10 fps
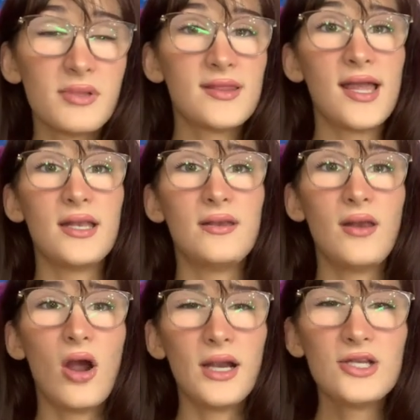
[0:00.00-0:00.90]
but then
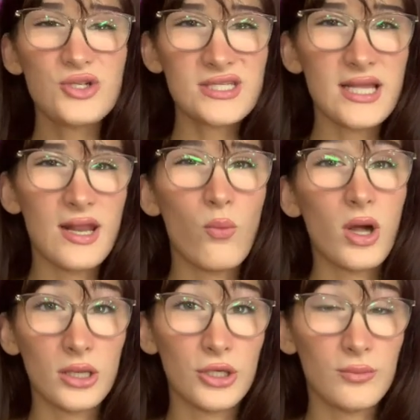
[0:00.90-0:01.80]
are interested and
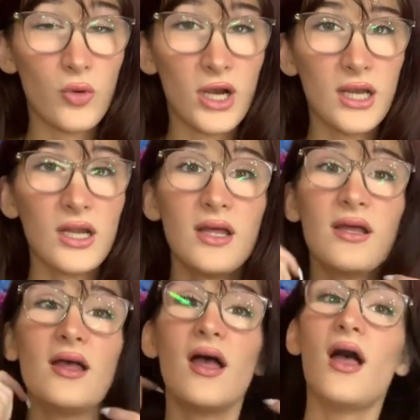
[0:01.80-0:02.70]
want to learn more
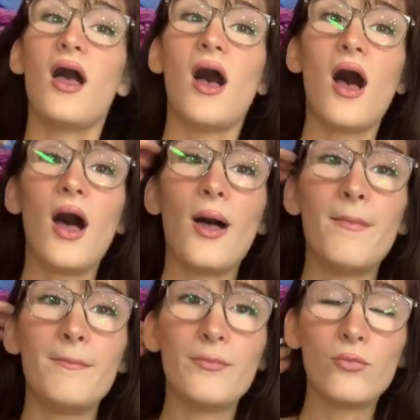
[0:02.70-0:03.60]

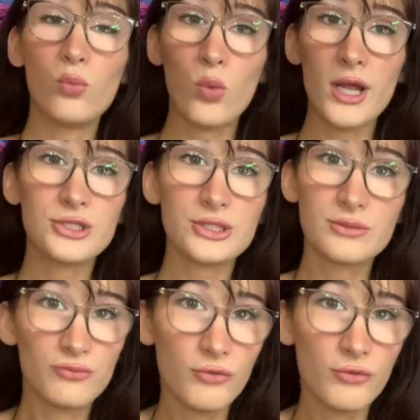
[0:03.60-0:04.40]
um, which is